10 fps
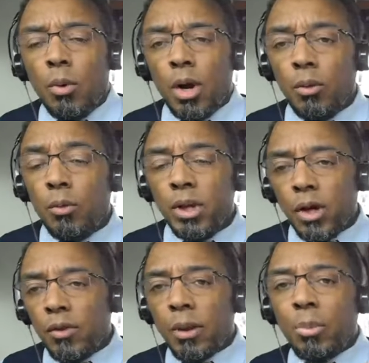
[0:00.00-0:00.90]
Well, we
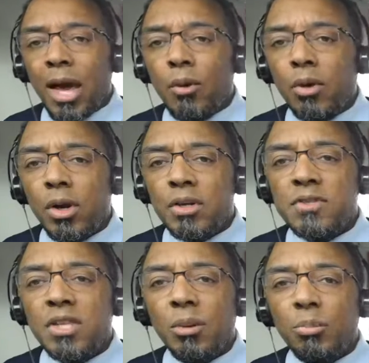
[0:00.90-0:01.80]
know that power
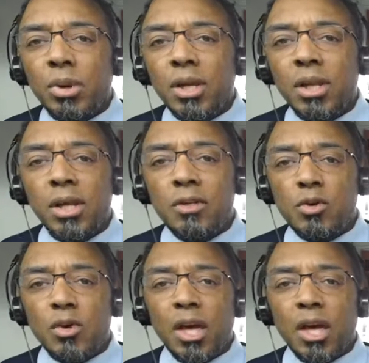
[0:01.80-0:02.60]
is the ability to